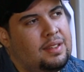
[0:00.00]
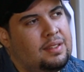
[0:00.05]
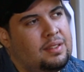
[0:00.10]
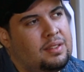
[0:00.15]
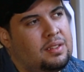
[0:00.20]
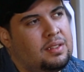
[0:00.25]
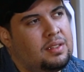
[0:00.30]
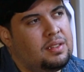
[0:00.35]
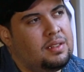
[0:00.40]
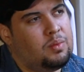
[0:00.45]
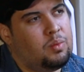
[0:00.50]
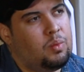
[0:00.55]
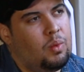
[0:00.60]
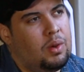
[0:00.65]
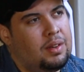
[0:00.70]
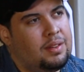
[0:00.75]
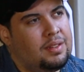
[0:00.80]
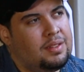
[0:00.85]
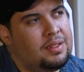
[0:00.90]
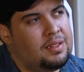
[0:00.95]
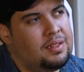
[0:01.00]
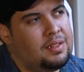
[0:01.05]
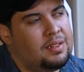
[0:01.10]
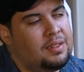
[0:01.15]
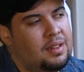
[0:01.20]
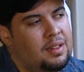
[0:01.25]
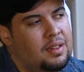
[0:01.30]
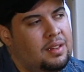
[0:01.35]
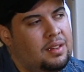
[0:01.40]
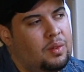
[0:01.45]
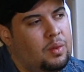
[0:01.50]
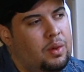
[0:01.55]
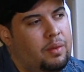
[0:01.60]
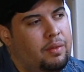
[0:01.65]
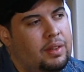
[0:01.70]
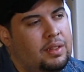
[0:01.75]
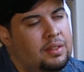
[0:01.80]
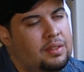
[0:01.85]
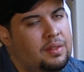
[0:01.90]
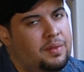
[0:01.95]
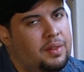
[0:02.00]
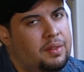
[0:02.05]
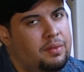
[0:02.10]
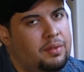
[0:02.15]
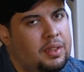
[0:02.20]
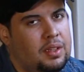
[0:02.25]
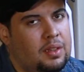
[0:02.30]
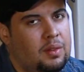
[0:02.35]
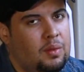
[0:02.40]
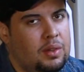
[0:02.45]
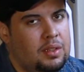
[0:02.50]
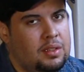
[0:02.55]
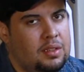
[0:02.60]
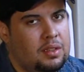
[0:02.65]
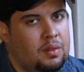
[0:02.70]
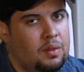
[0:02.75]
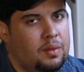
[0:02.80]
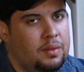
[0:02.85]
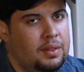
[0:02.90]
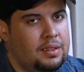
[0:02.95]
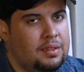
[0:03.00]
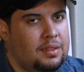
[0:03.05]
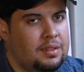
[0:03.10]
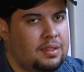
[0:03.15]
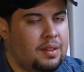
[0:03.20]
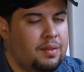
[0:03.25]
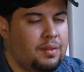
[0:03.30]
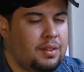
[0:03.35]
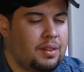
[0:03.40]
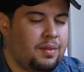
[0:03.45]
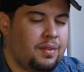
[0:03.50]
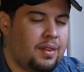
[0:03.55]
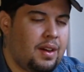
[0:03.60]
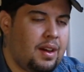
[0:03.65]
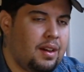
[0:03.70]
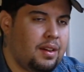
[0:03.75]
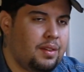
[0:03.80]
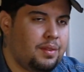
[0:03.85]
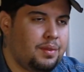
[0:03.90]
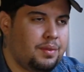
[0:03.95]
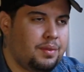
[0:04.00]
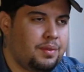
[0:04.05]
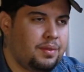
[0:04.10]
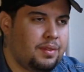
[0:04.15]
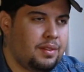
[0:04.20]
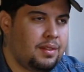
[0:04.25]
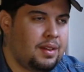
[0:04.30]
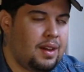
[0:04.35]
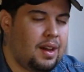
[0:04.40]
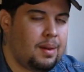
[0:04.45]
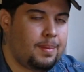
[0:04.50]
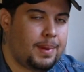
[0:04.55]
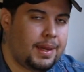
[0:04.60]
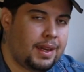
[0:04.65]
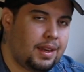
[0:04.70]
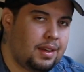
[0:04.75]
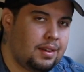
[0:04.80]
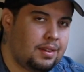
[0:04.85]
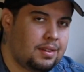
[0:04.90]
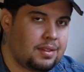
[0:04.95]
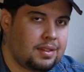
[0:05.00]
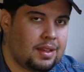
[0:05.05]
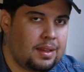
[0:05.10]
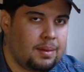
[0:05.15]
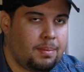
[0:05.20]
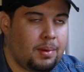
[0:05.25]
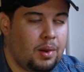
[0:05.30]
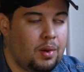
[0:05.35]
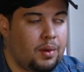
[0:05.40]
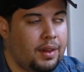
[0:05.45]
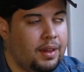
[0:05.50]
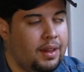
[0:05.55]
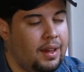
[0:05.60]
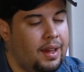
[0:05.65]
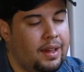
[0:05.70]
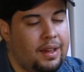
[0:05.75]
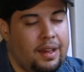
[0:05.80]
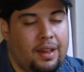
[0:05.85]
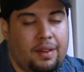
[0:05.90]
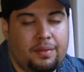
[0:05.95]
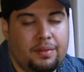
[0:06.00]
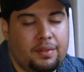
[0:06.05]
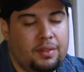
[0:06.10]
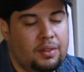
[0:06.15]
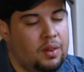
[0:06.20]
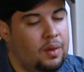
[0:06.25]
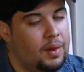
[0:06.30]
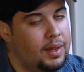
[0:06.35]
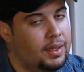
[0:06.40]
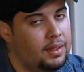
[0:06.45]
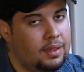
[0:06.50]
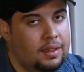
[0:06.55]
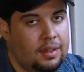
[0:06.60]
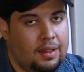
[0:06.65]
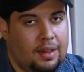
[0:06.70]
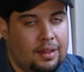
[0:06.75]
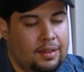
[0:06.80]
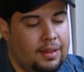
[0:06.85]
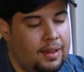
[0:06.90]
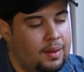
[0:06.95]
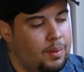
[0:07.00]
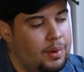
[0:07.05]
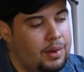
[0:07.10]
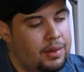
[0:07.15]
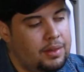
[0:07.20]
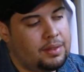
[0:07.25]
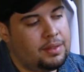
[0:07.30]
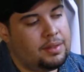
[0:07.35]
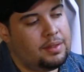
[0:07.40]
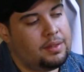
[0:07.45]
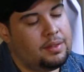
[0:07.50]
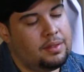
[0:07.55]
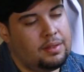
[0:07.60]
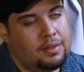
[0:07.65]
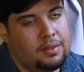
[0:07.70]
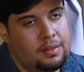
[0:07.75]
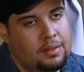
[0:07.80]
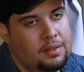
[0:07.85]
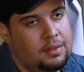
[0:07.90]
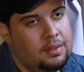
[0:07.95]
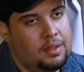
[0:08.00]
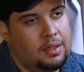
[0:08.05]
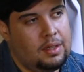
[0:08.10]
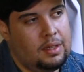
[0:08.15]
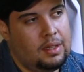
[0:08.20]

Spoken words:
sense. One is equivalent to 50, one is equivalent to 75. How am I getting the same bokeh? I have no idea how that works.